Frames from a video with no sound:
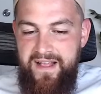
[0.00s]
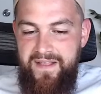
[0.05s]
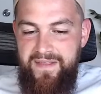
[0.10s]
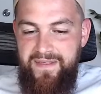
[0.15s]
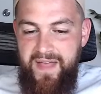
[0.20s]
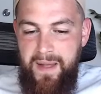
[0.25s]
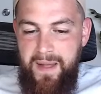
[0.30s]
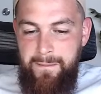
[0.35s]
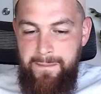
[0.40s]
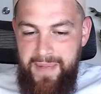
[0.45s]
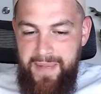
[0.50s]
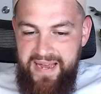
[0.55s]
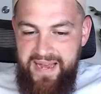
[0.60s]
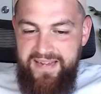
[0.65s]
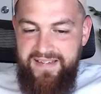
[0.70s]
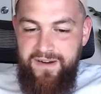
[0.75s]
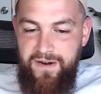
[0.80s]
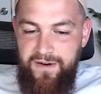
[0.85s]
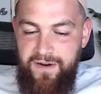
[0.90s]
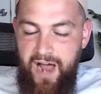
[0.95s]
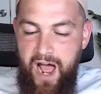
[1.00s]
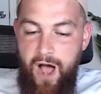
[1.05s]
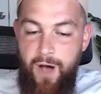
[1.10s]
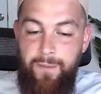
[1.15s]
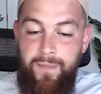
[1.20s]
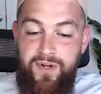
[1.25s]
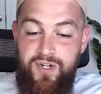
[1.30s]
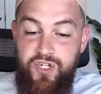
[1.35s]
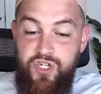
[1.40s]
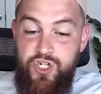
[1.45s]
that based on how
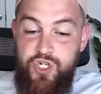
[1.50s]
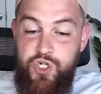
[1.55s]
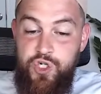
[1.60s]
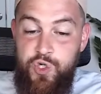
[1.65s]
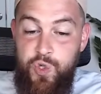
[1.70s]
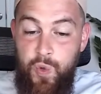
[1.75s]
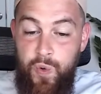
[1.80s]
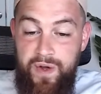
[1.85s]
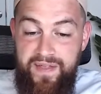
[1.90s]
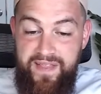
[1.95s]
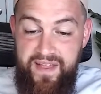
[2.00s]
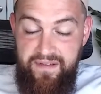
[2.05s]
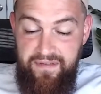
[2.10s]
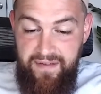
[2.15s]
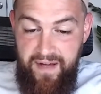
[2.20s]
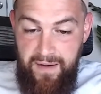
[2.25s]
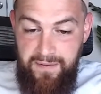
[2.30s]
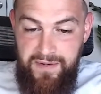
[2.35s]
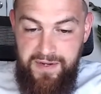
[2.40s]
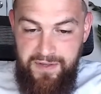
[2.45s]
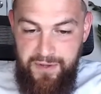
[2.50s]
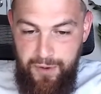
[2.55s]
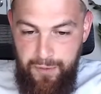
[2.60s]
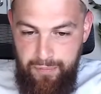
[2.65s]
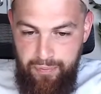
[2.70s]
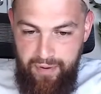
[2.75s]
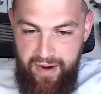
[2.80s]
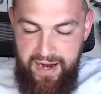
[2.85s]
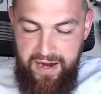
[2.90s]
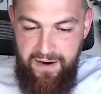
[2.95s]
much joy they found in their
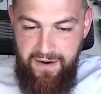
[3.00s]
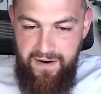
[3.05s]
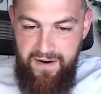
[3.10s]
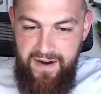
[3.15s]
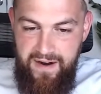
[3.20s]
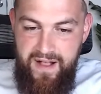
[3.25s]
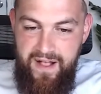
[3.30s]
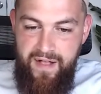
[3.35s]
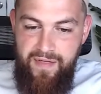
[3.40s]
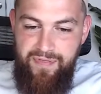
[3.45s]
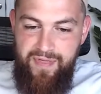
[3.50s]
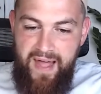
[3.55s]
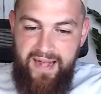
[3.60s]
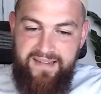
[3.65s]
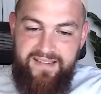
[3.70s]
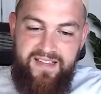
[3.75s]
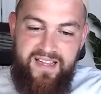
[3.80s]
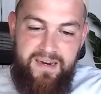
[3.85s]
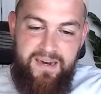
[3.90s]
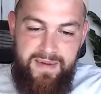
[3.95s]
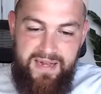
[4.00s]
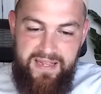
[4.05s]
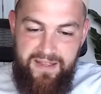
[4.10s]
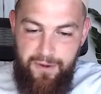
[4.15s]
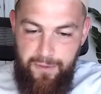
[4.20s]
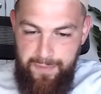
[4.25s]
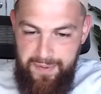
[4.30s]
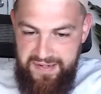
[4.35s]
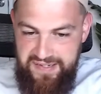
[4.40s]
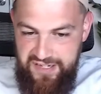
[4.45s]
prayer, that's going to be
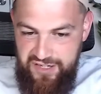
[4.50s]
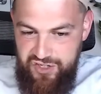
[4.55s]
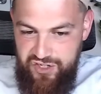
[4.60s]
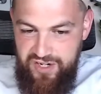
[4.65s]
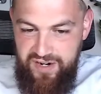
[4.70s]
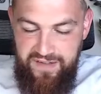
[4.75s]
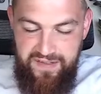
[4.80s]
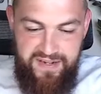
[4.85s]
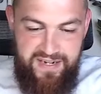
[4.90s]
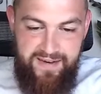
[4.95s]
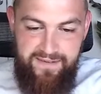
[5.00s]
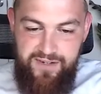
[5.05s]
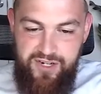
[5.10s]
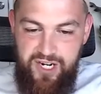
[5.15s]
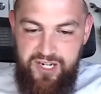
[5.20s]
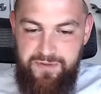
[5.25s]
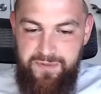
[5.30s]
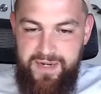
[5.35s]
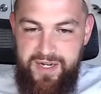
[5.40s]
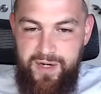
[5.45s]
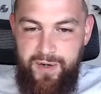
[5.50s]
their position on the day of judgment.